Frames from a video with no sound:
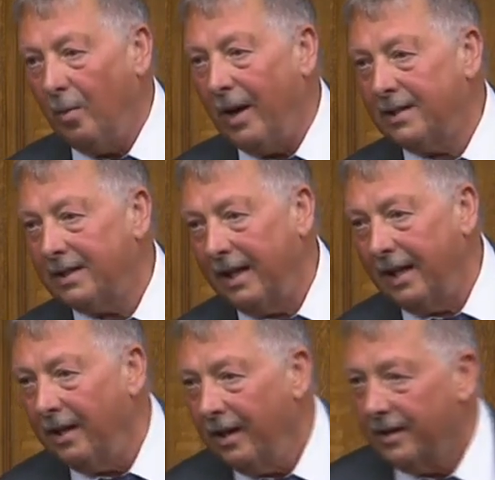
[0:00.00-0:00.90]
whilst
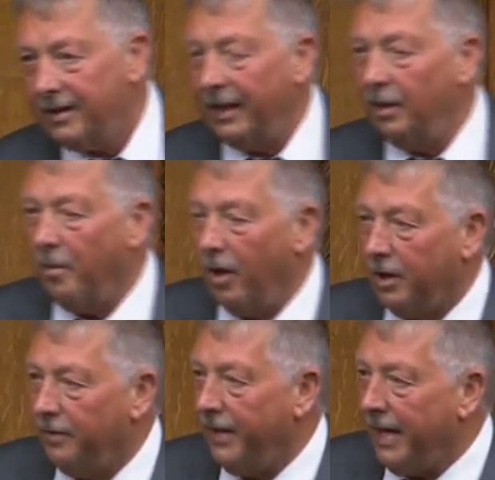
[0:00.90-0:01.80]
the single
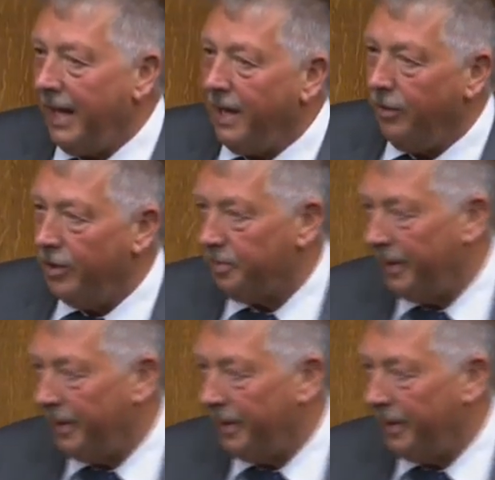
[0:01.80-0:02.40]
market of the EU is